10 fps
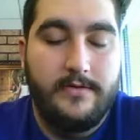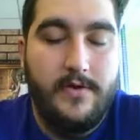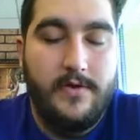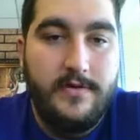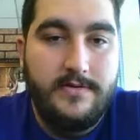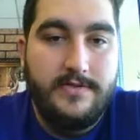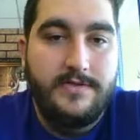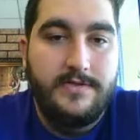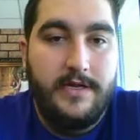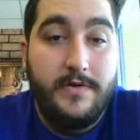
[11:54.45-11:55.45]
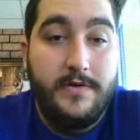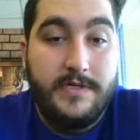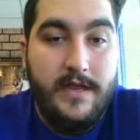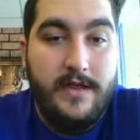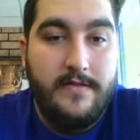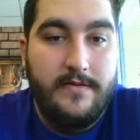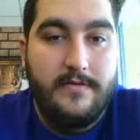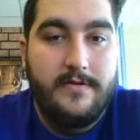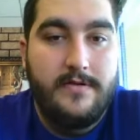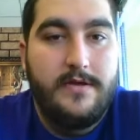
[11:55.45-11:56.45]
coils using used candle.
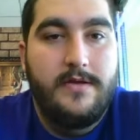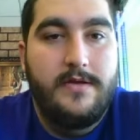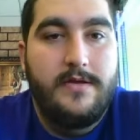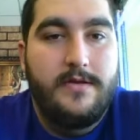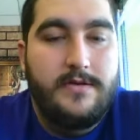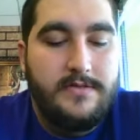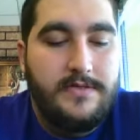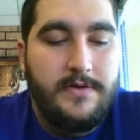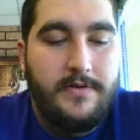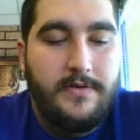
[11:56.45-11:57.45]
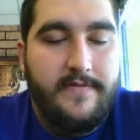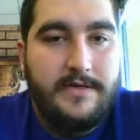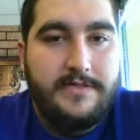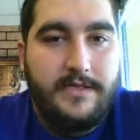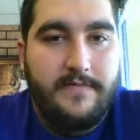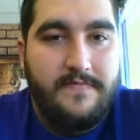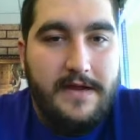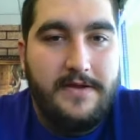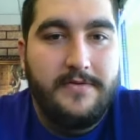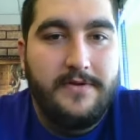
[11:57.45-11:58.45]
So I've actually
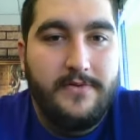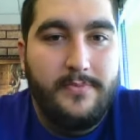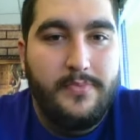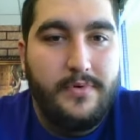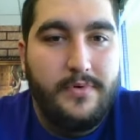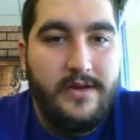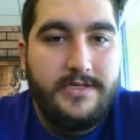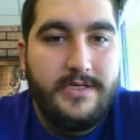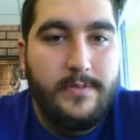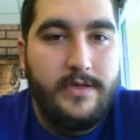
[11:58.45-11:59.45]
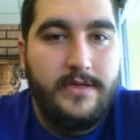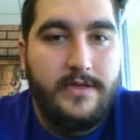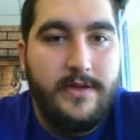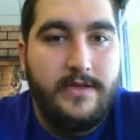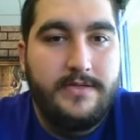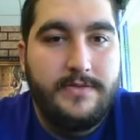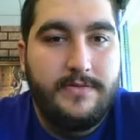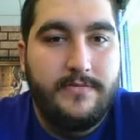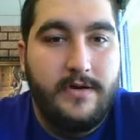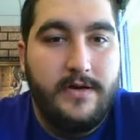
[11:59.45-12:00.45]
found a pretty cheap and easy way
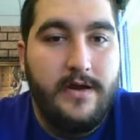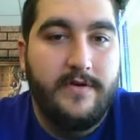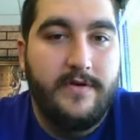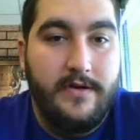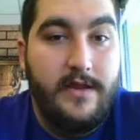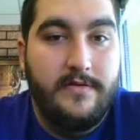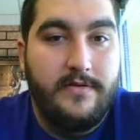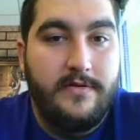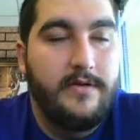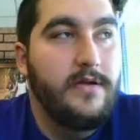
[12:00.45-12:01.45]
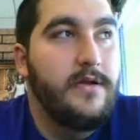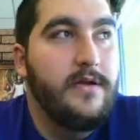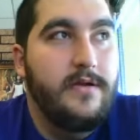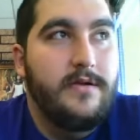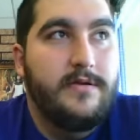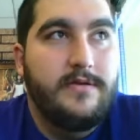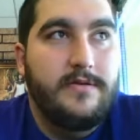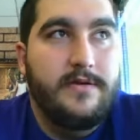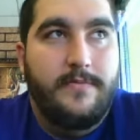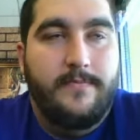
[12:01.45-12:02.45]
to recover your candle. So